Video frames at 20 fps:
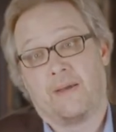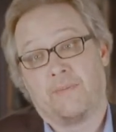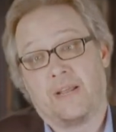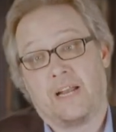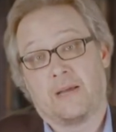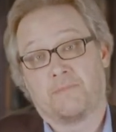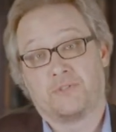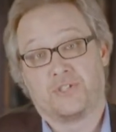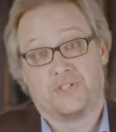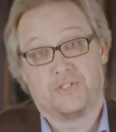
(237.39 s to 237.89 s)
I mean,
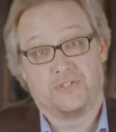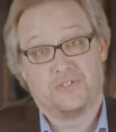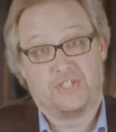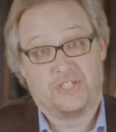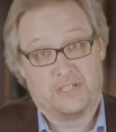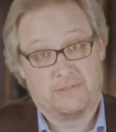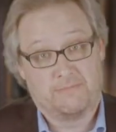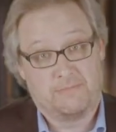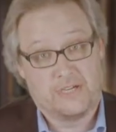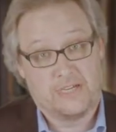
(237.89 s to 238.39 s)
I'm sure
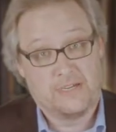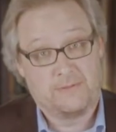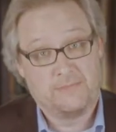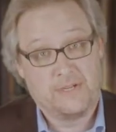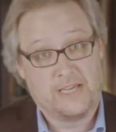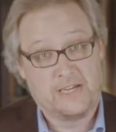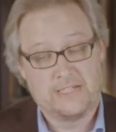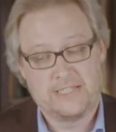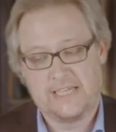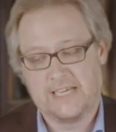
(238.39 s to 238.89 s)
Jim Bob
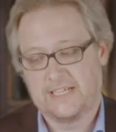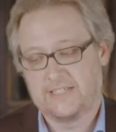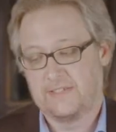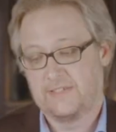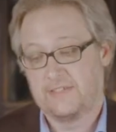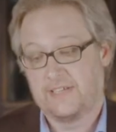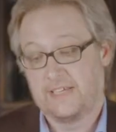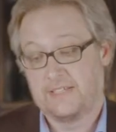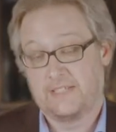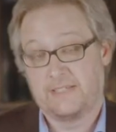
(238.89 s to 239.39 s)
down in
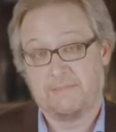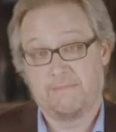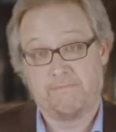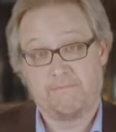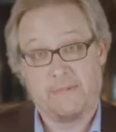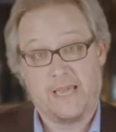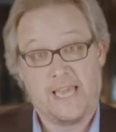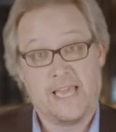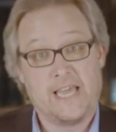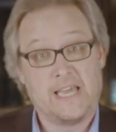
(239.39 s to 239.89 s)
Texas has
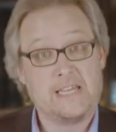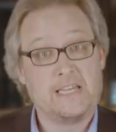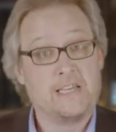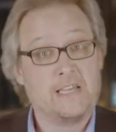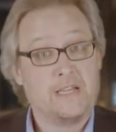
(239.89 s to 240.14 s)
some mad